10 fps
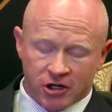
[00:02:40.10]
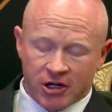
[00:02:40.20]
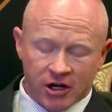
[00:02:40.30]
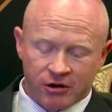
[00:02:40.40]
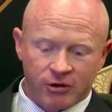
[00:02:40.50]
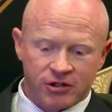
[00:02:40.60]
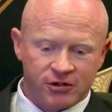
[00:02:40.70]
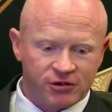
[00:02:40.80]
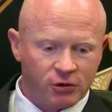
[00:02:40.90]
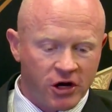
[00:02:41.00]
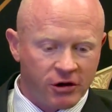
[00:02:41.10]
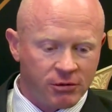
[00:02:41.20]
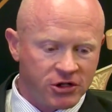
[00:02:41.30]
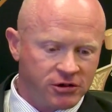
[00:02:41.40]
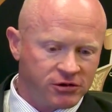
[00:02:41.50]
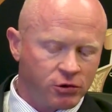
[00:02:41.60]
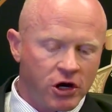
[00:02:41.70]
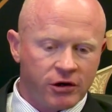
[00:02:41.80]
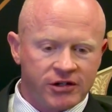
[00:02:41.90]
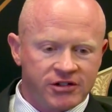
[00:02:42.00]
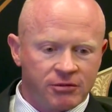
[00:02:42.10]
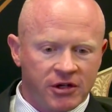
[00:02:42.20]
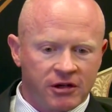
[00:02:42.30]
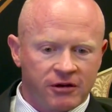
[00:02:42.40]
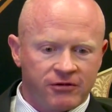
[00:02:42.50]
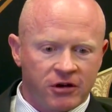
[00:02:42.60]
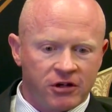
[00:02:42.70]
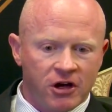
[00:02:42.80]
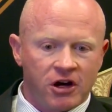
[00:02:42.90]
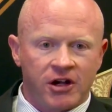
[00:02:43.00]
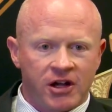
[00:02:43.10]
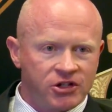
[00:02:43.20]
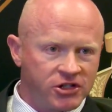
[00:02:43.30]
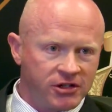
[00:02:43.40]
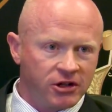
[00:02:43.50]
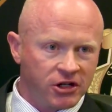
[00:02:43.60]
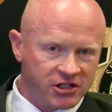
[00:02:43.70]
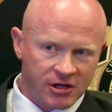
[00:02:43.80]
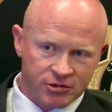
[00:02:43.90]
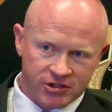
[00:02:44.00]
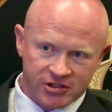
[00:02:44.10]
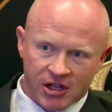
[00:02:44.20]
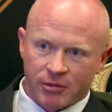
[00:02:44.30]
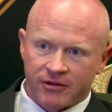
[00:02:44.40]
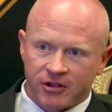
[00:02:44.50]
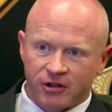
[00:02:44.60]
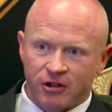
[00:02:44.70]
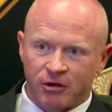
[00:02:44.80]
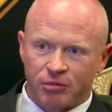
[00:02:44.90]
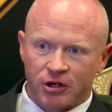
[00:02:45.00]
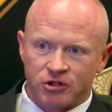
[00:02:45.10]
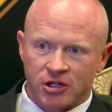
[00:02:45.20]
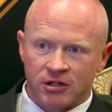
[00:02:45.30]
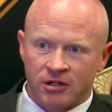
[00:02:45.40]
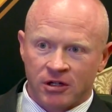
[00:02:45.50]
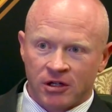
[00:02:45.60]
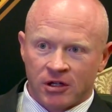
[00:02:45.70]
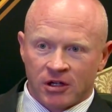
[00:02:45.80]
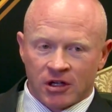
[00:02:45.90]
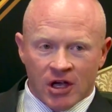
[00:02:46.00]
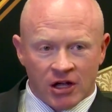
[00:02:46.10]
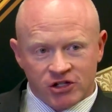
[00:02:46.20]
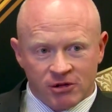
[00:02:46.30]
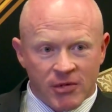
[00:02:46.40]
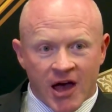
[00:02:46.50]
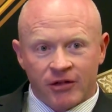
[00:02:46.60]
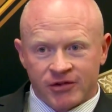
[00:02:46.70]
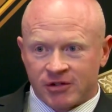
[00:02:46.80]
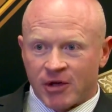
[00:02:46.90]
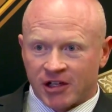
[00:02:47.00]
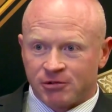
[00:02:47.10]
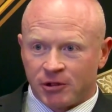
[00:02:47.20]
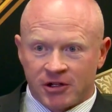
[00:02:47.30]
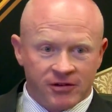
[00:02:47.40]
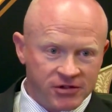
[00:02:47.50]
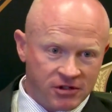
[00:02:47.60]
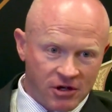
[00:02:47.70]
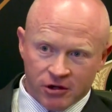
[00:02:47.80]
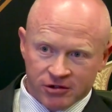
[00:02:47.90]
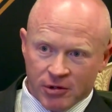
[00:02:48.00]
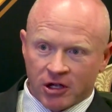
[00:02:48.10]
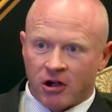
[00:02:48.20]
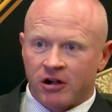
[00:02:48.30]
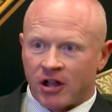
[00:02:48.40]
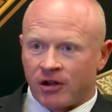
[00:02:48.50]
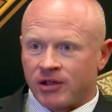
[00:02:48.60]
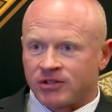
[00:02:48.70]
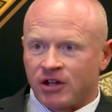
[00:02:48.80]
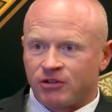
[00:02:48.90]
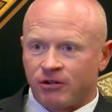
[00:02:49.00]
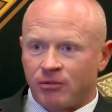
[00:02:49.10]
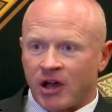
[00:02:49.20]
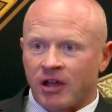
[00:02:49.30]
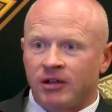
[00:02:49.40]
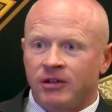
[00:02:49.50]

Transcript: dirt. I don't know what she was watering, but she was watering something in her front yard. And as she looked up, she saw my vehicle approaching and she mouthed some expletives and hosed my car down as I drove by.